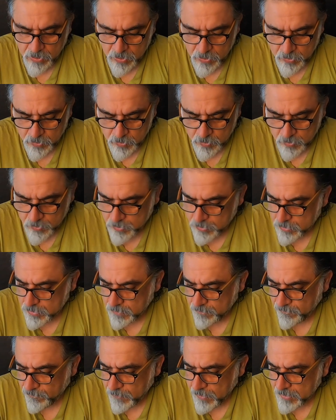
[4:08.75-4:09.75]
You could
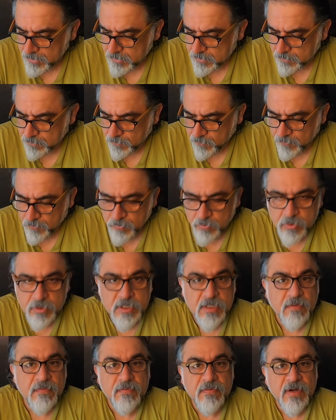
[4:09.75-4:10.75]
invest for
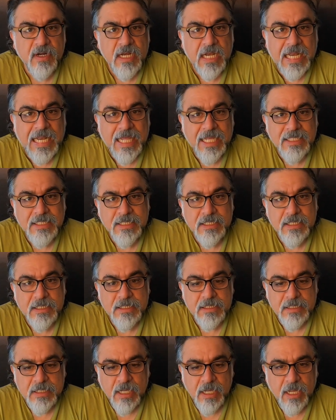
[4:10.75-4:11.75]
different
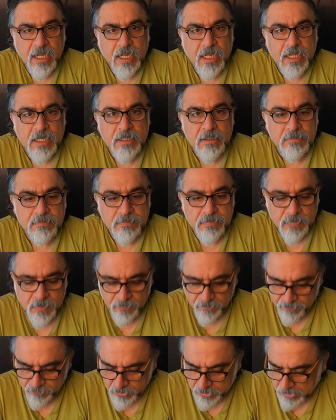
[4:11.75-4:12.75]
lenses and
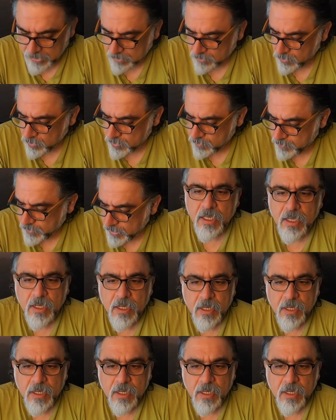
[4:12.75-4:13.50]
different equipment.